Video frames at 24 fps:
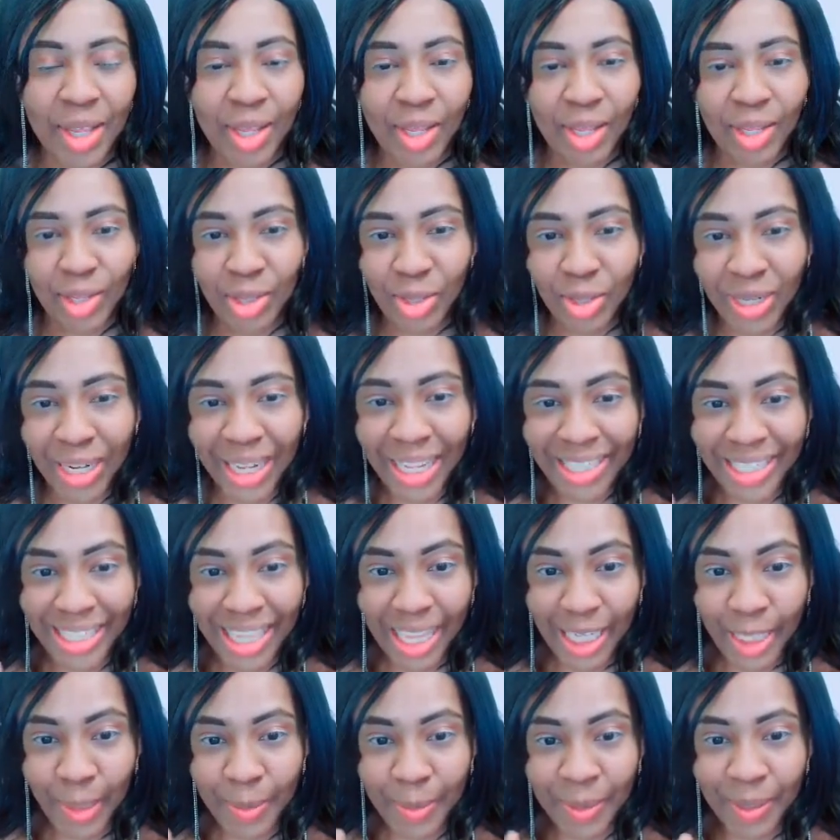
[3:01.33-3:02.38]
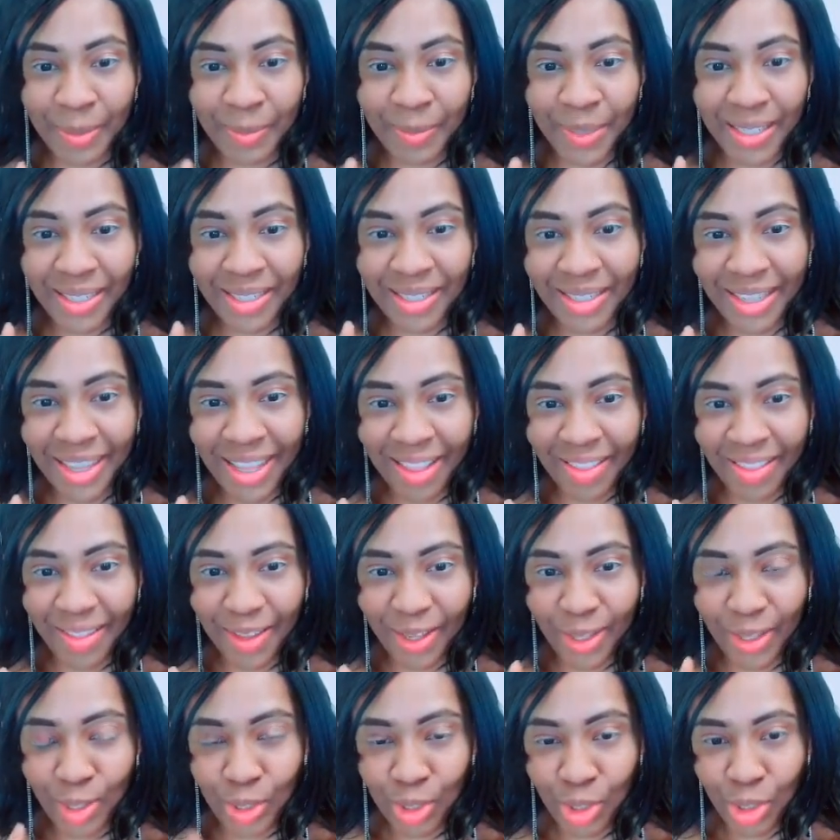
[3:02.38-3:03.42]
So let's experiment
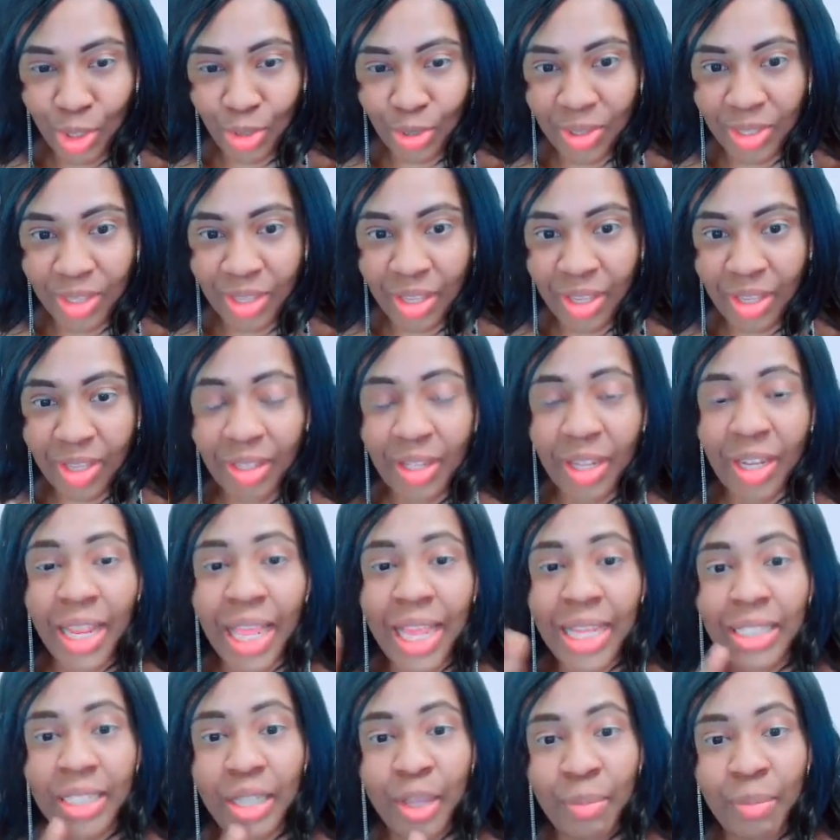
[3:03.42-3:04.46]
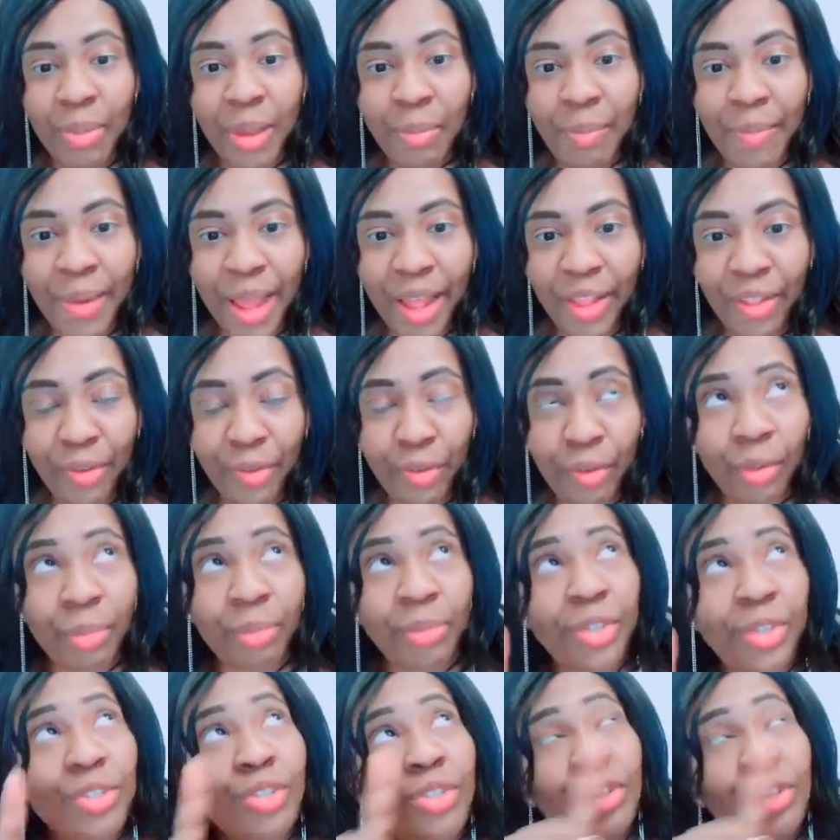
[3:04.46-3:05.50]
together. So you see the light in my bathroom
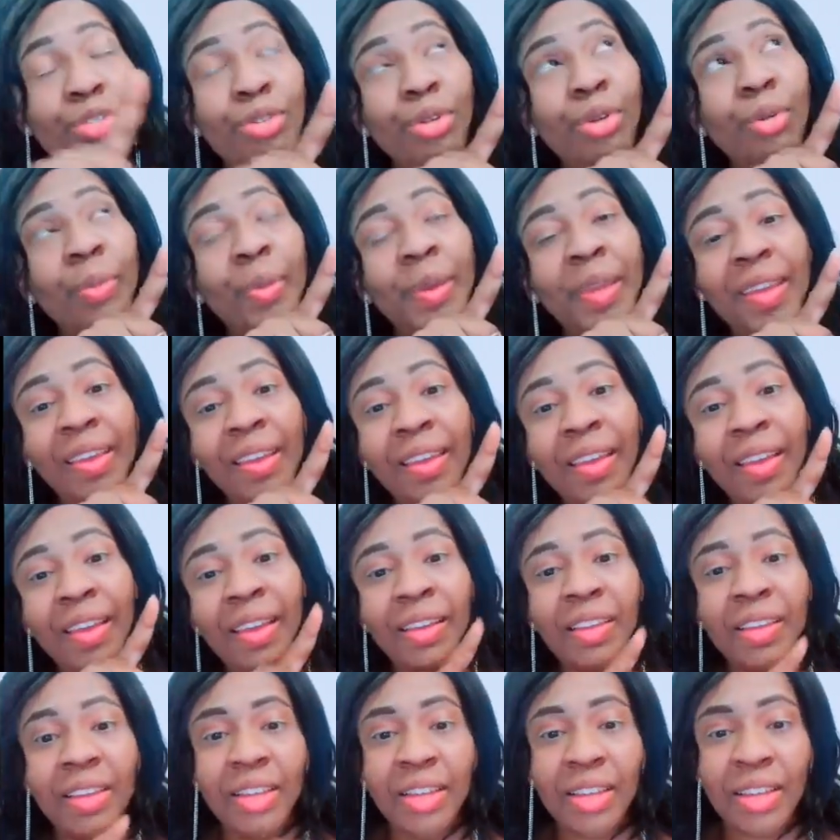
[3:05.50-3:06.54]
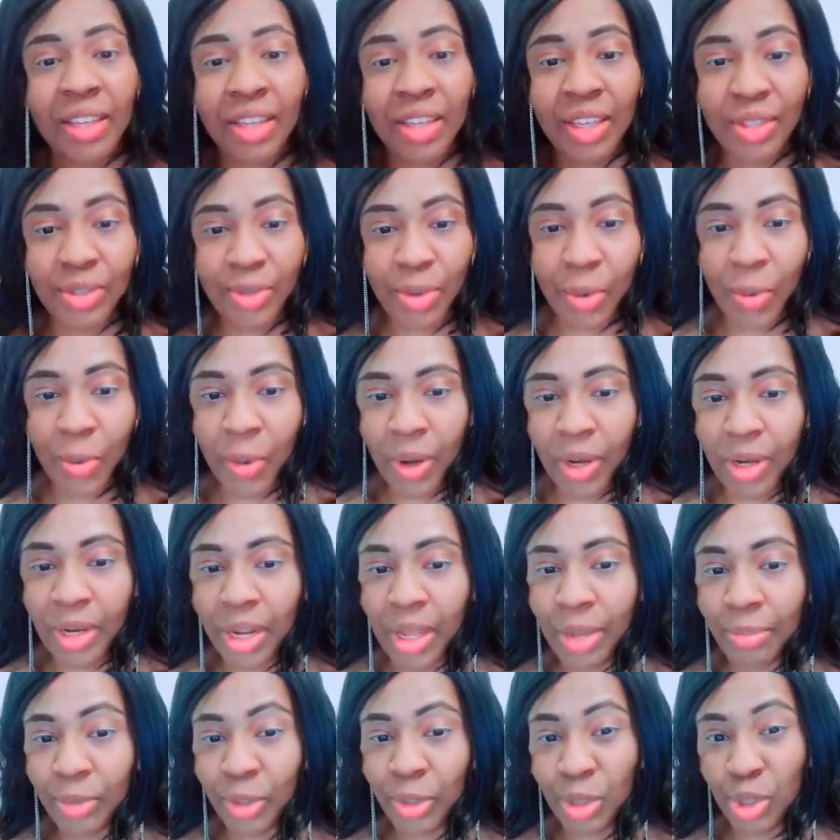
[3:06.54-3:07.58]
is just up here, it's on.
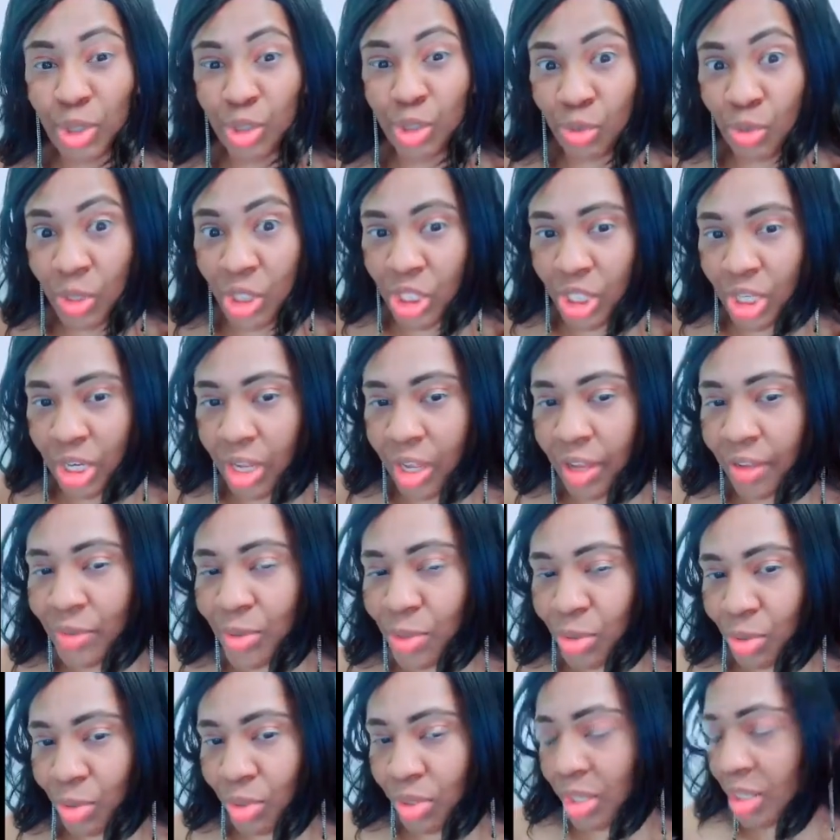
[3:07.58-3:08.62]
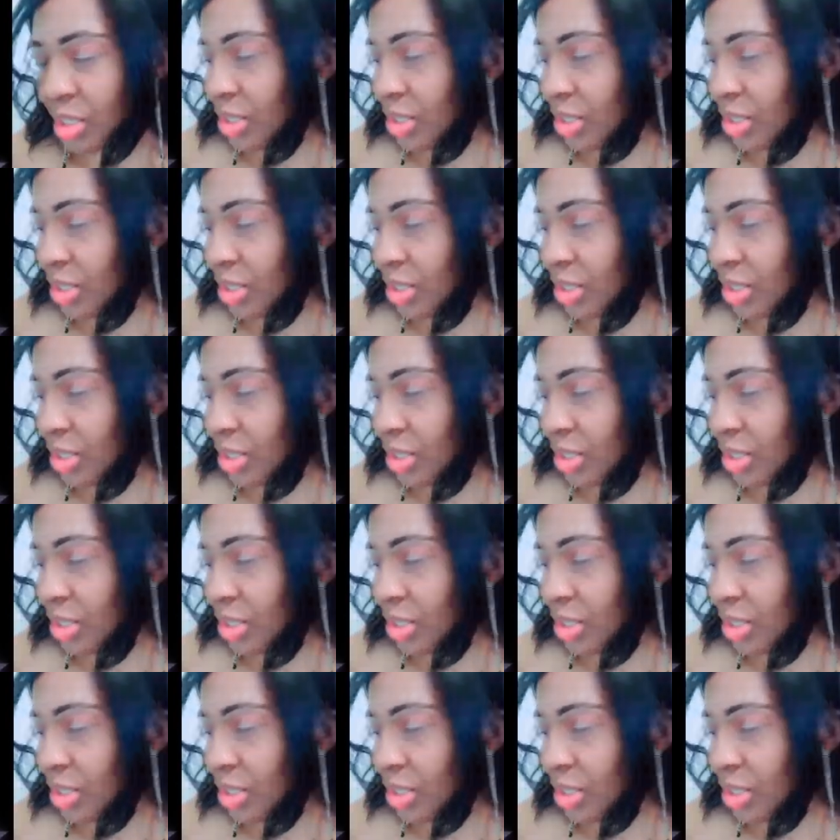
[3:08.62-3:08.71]
Now I'm gonna switch it off so you can